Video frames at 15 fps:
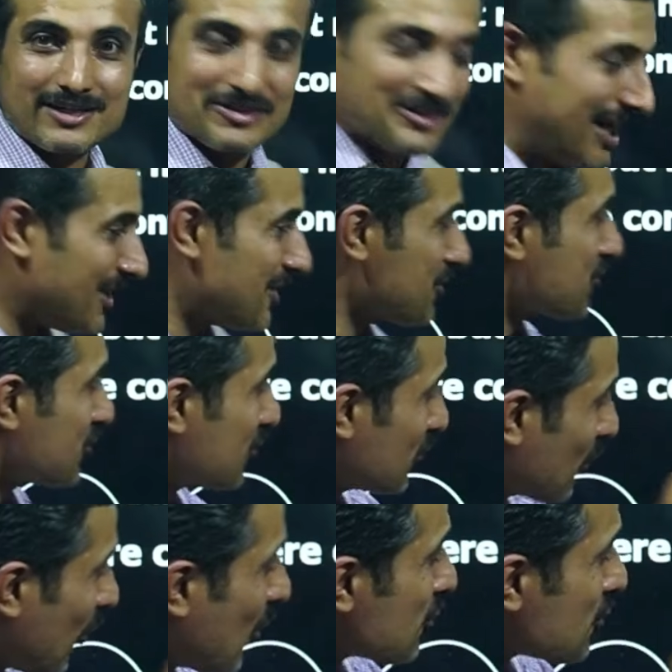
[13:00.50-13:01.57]
there is
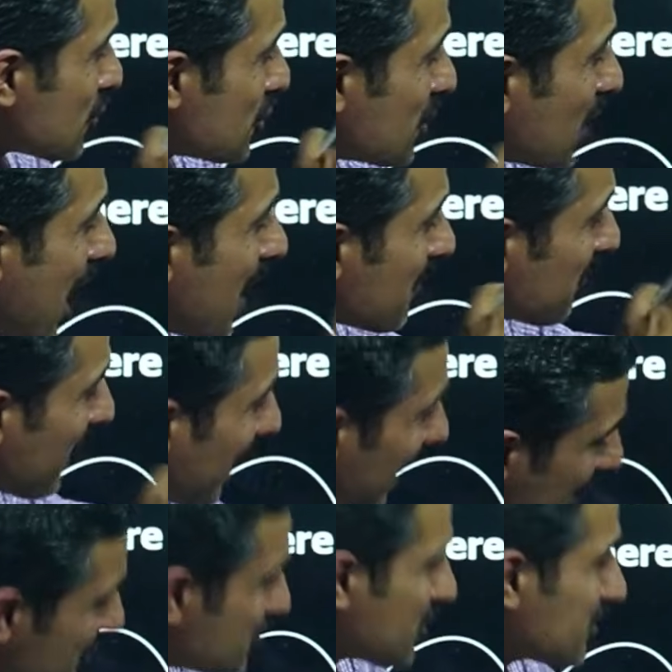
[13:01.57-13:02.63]
no sharp
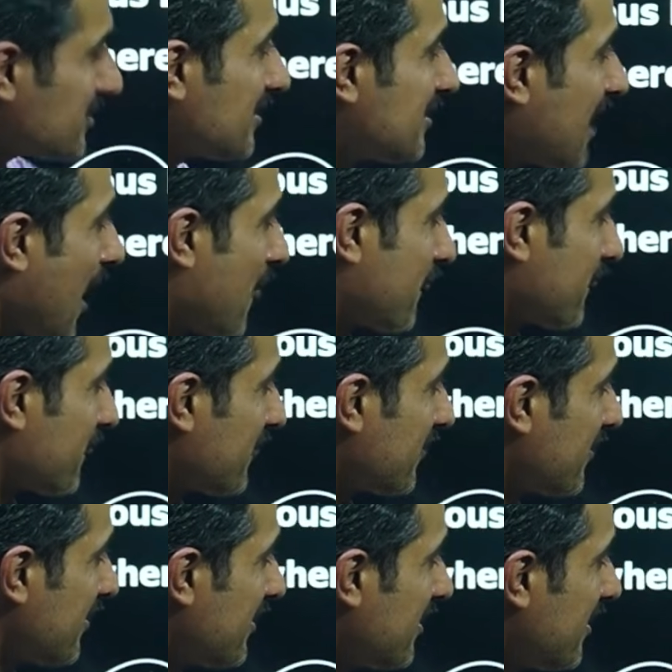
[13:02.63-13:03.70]
edge in the graph.
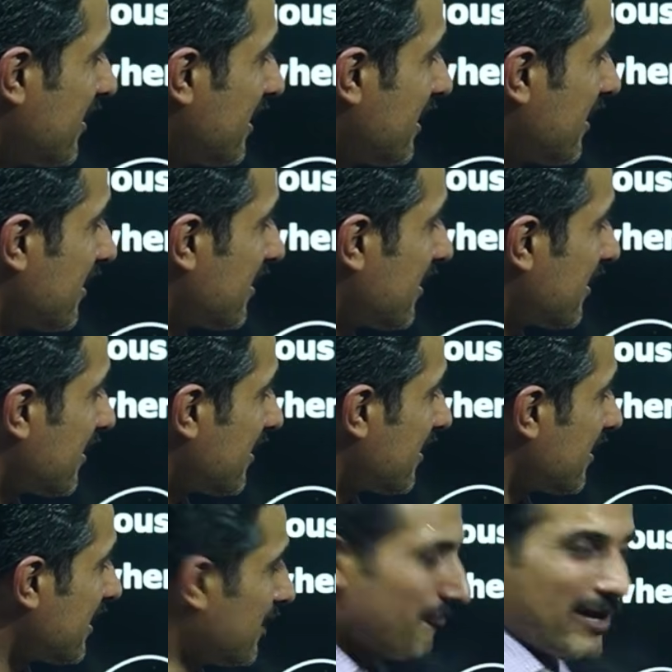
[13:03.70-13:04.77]

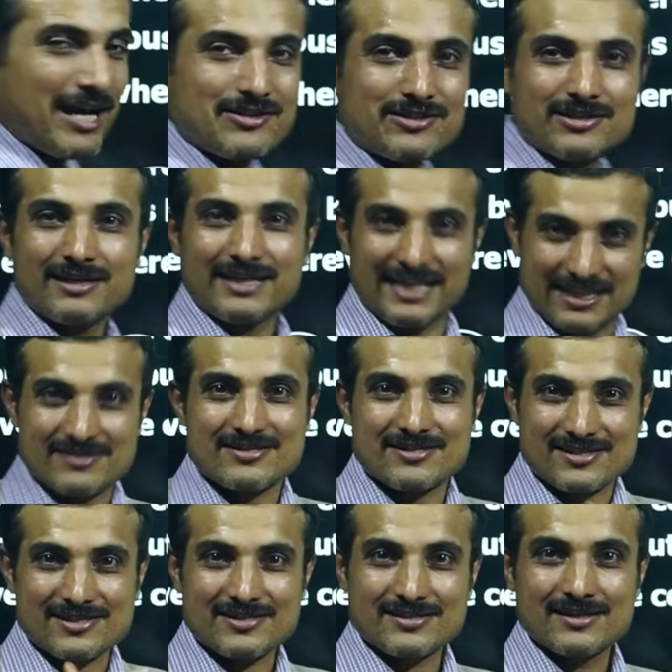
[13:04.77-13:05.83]
In fact,
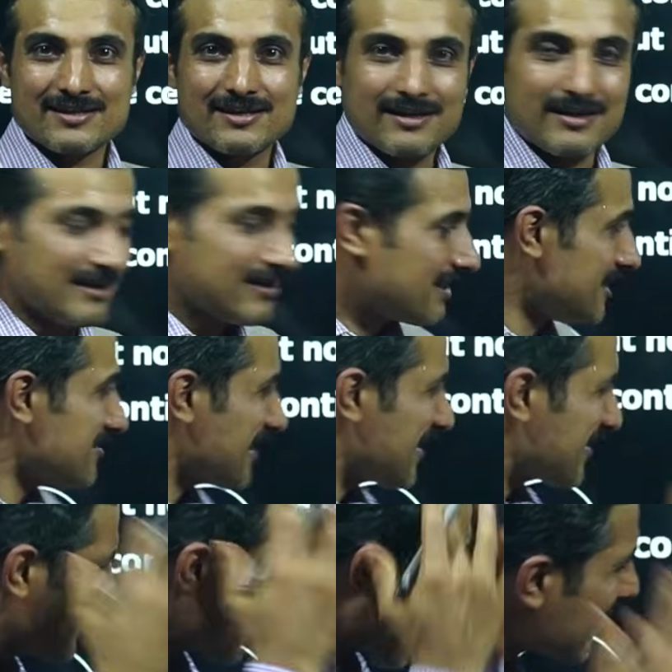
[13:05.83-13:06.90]
it's
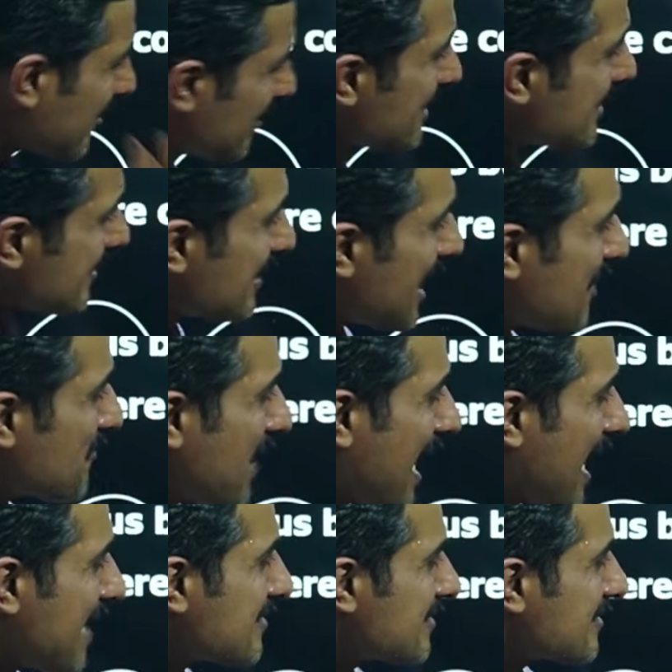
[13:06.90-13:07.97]
exactly same
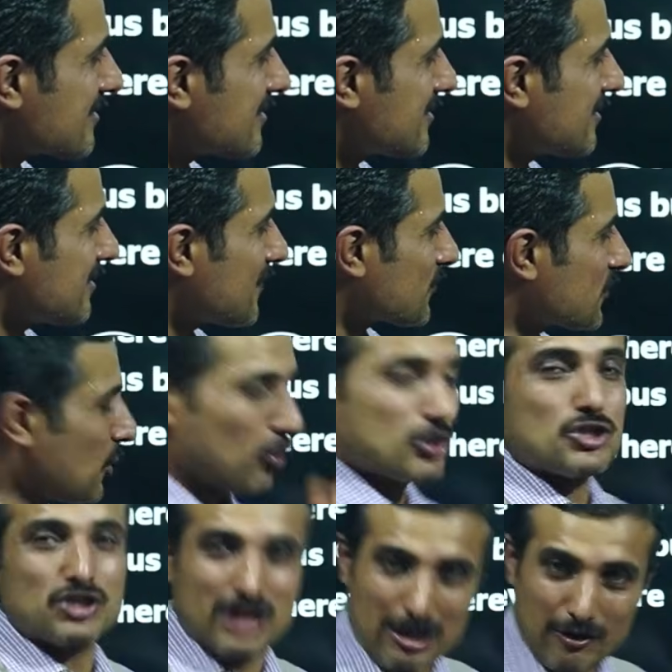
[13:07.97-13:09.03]
as the
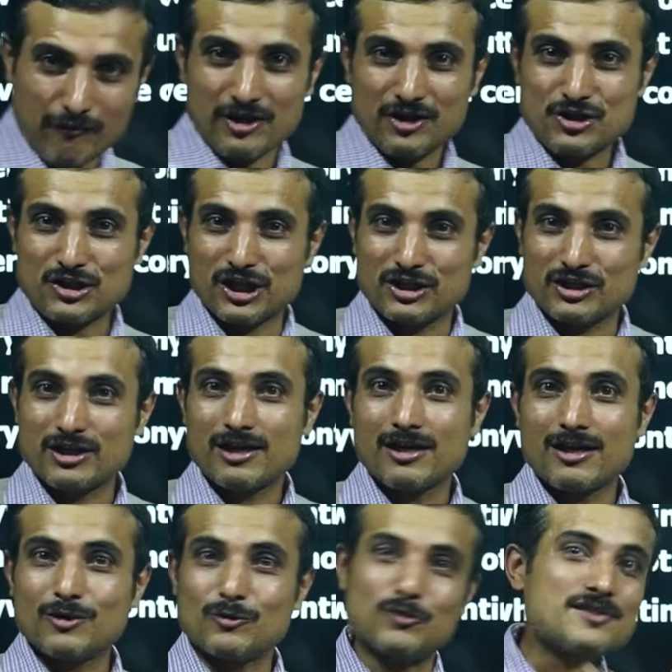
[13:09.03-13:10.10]
original function
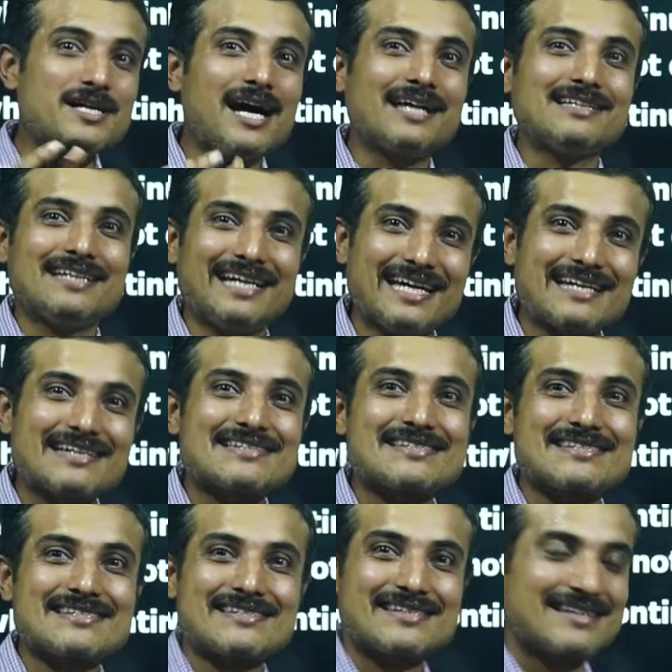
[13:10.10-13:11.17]
cosine
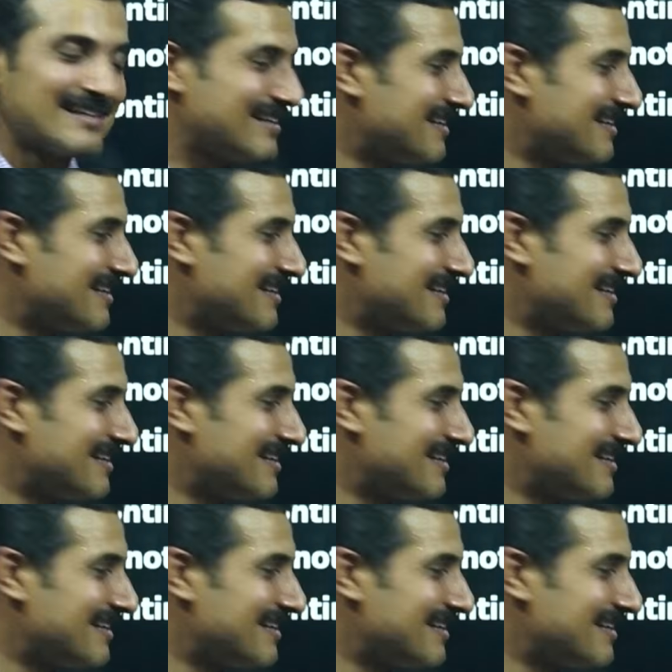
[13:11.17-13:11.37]
x.